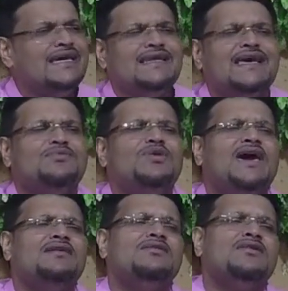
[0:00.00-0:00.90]
that we are
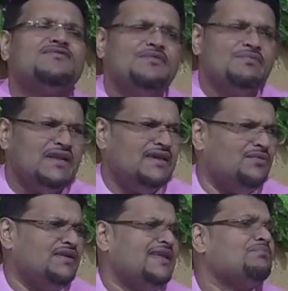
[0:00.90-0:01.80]
not familiar
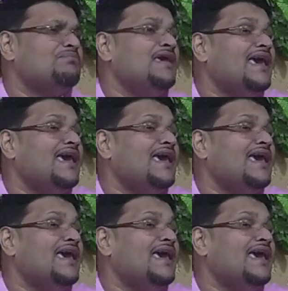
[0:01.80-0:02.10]
with that may